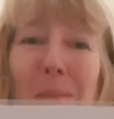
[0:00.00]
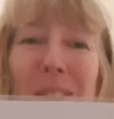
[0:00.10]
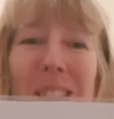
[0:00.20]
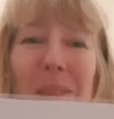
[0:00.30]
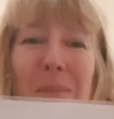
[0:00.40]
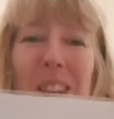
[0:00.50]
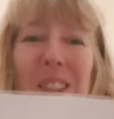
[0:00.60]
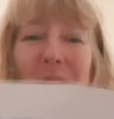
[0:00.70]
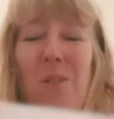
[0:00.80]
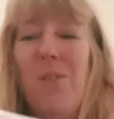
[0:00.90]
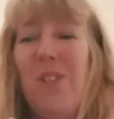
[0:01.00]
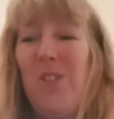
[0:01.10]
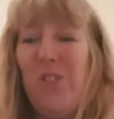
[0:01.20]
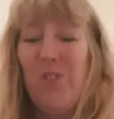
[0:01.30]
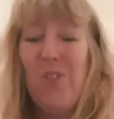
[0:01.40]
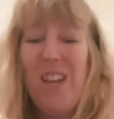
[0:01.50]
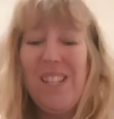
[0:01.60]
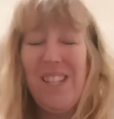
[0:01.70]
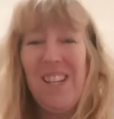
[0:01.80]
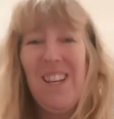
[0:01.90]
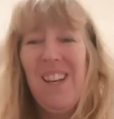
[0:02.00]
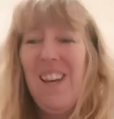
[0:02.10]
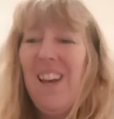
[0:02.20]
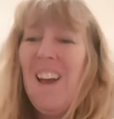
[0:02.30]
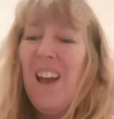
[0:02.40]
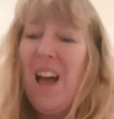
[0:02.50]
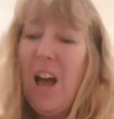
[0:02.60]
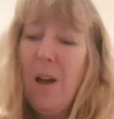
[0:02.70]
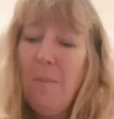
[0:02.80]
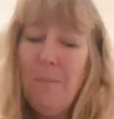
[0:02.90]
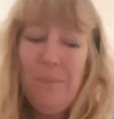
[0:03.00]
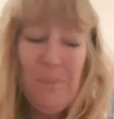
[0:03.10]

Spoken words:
be something that causes you stress. And